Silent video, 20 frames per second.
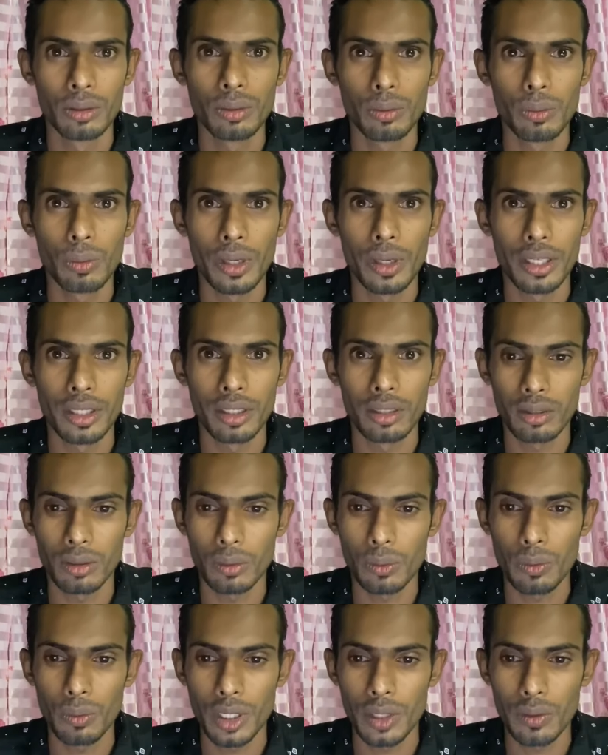When
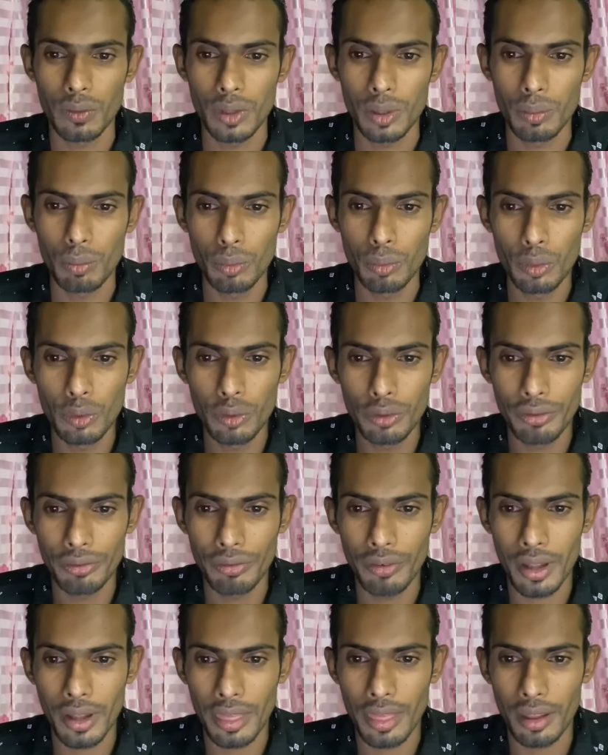we move
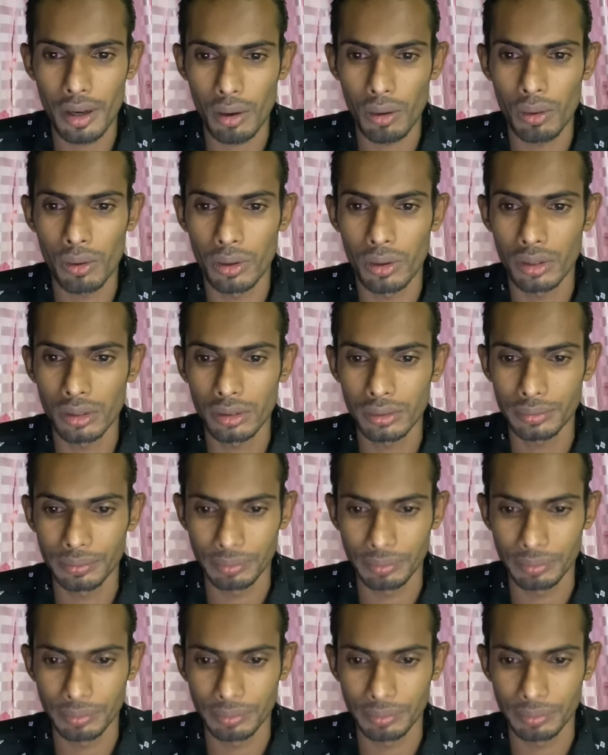further on,